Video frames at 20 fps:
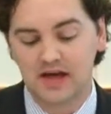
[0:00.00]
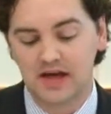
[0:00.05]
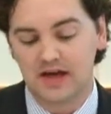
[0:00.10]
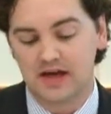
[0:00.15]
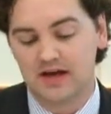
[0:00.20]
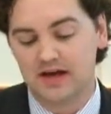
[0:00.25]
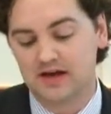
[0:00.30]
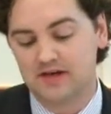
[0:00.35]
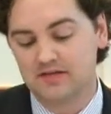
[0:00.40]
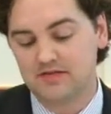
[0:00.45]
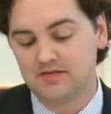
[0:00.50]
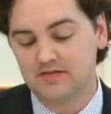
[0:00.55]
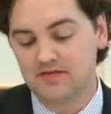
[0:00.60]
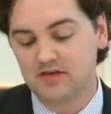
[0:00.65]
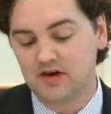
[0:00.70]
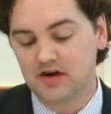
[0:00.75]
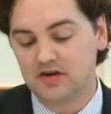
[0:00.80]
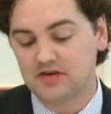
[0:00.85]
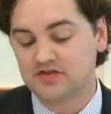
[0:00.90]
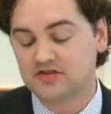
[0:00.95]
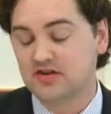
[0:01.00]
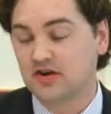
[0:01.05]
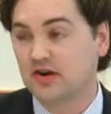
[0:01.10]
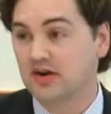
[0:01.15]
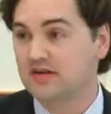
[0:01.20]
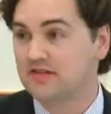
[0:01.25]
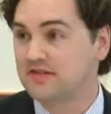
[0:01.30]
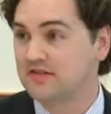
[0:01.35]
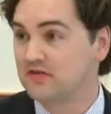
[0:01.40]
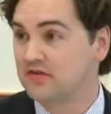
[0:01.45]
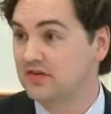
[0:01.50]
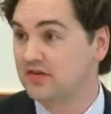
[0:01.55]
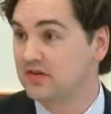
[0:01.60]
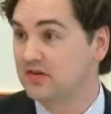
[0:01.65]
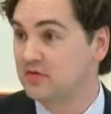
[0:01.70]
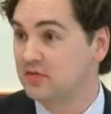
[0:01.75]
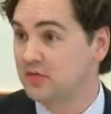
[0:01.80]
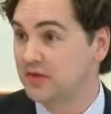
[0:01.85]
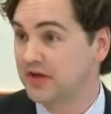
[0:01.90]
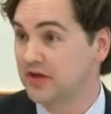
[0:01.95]
of our charts and for
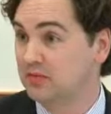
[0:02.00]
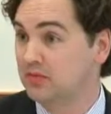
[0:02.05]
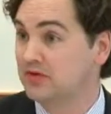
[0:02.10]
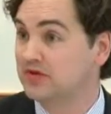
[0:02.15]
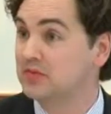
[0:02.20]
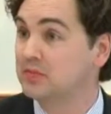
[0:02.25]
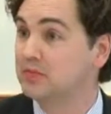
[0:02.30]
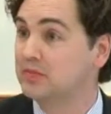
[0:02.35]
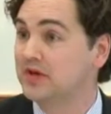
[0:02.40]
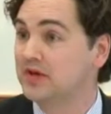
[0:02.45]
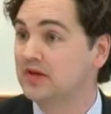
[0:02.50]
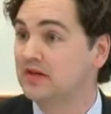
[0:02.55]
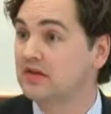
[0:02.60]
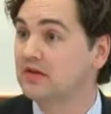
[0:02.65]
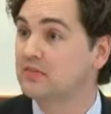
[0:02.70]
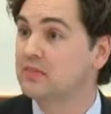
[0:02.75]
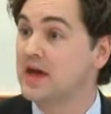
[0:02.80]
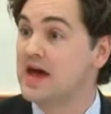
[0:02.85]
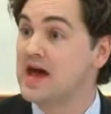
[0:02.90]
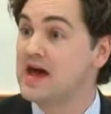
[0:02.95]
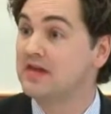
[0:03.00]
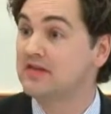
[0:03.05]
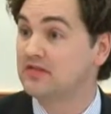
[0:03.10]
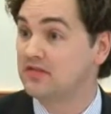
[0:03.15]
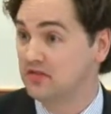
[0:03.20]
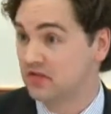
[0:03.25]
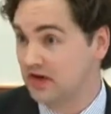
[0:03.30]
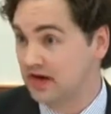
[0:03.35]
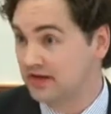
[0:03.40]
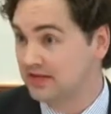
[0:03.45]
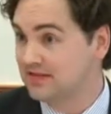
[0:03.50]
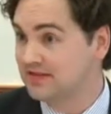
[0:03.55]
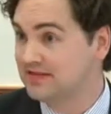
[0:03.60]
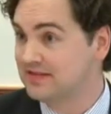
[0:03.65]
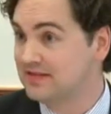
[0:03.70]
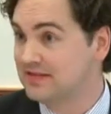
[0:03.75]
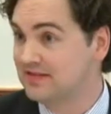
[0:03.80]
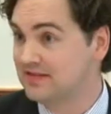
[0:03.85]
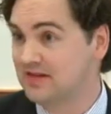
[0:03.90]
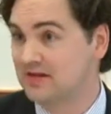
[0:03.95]
them to be able to be passed throughout the
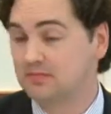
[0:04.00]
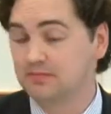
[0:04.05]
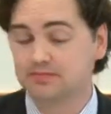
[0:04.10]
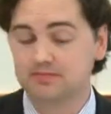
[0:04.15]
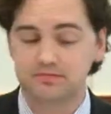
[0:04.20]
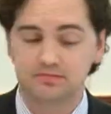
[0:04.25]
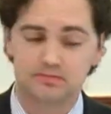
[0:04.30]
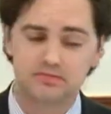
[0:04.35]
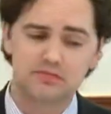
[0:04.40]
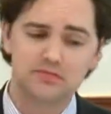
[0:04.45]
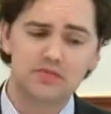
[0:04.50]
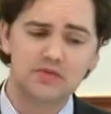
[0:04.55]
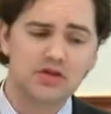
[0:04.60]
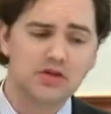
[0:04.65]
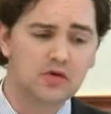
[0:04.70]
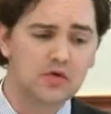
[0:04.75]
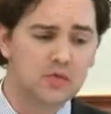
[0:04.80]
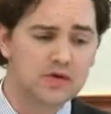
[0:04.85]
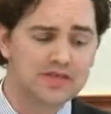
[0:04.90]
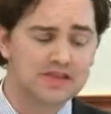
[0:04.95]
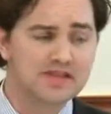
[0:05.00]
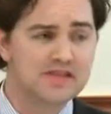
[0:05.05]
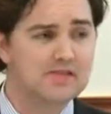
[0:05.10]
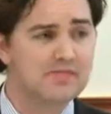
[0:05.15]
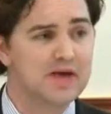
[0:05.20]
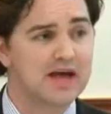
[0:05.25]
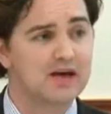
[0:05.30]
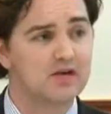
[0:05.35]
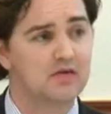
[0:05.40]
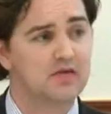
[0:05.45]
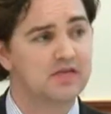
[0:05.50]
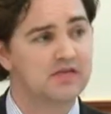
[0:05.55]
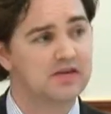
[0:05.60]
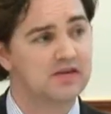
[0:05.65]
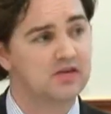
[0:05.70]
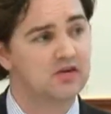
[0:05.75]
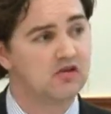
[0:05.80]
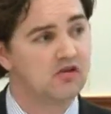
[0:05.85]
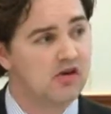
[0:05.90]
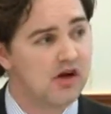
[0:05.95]
system within the medical
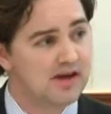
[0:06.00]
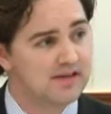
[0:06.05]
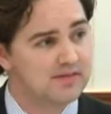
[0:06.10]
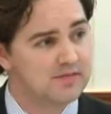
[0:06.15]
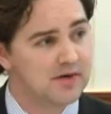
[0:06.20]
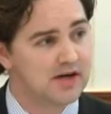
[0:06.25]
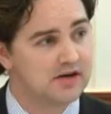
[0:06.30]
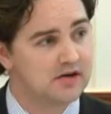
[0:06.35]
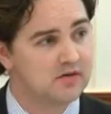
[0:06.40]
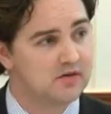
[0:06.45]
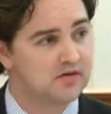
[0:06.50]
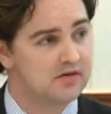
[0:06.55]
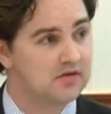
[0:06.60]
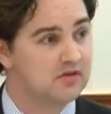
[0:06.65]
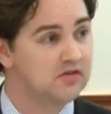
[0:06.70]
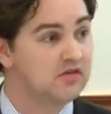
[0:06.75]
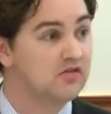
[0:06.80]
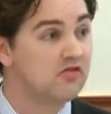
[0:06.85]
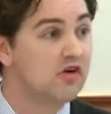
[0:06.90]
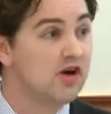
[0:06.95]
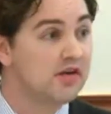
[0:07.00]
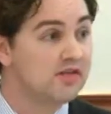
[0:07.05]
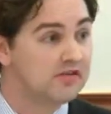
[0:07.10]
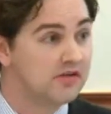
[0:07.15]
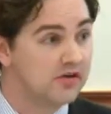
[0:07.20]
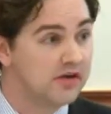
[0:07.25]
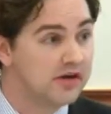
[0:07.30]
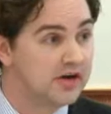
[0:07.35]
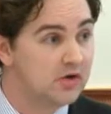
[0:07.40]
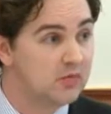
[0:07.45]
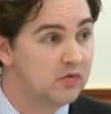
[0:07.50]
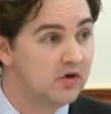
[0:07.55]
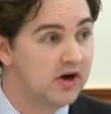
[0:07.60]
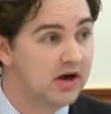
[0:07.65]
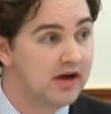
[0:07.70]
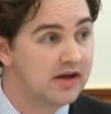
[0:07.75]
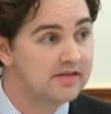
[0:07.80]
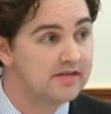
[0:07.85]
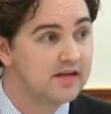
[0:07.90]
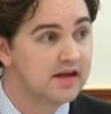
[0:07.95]
center, across medical centers, across our
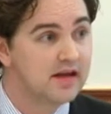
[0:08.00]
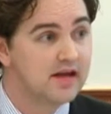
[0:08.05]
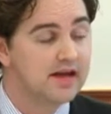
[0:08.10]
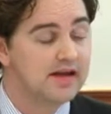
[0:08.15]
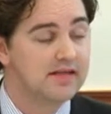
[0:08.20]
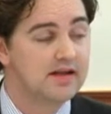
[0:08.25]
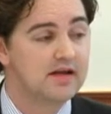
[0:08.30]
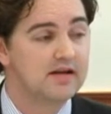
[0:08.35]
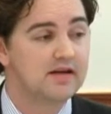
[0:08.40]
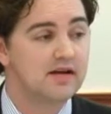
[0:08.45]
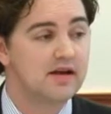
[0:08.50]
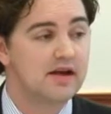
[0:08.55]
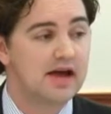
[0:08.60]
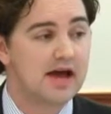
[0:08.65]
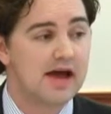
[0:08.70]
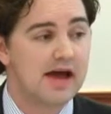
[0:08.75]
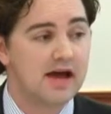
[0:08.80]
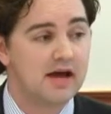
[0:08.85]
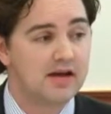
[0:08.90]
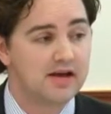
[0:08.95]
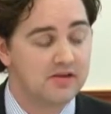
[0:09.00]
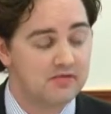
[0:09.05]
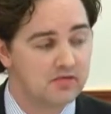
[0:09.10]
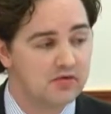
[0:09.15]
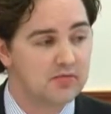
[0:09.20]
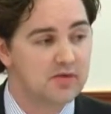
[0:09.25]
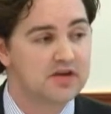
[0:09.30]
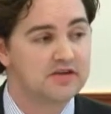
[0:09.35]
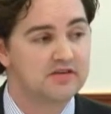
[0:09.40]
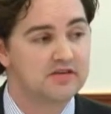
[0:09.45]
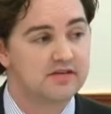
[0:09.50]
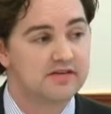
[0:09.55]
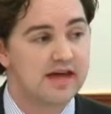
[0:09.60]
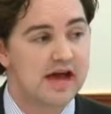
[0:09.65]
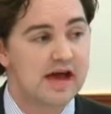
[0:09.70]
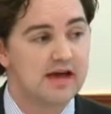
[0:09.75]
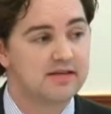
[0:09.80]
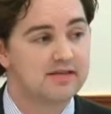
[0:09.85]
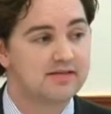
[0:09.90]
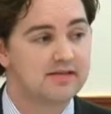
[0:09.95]
enterprise, and that information is
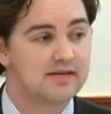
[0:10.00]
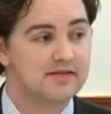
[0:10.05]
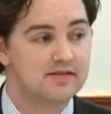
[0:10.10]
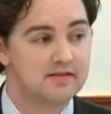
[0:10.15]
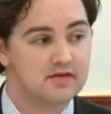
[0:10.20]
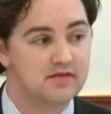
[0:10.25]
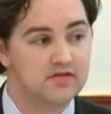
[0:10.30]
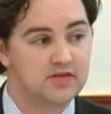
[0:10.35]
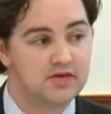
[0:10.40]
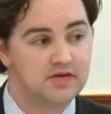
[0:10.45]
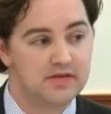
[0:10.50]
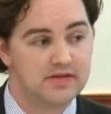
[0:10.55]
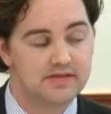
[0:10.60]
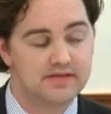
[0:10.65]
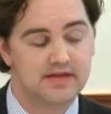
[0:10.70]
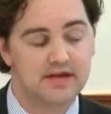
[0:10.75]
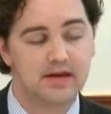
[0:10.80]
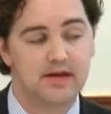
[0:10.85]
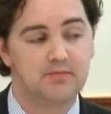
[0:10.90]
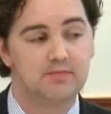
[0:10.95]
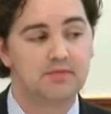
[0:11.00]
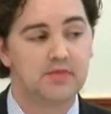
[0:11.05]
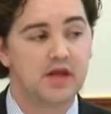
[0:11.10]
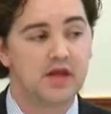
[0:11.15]
accessed and viewed the same.